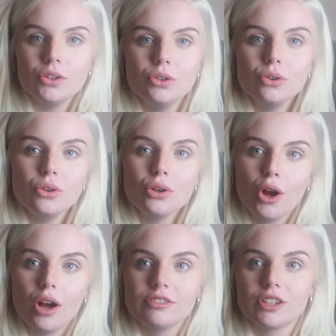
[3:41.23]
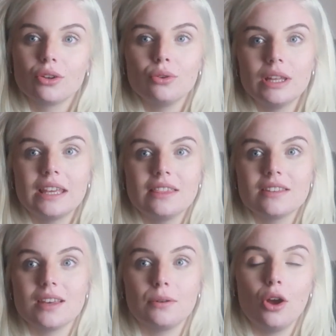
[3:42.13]
Not long after calling in
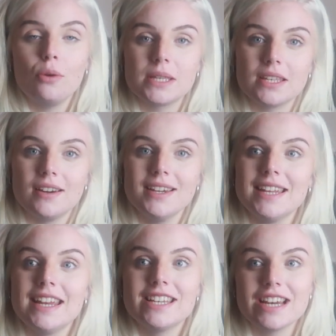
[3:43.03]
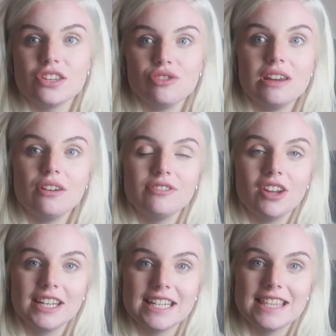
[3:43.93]
the homicide, in January of
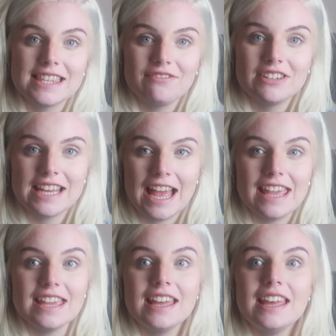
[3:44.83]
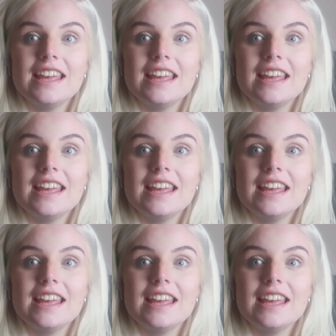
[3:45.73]
1978,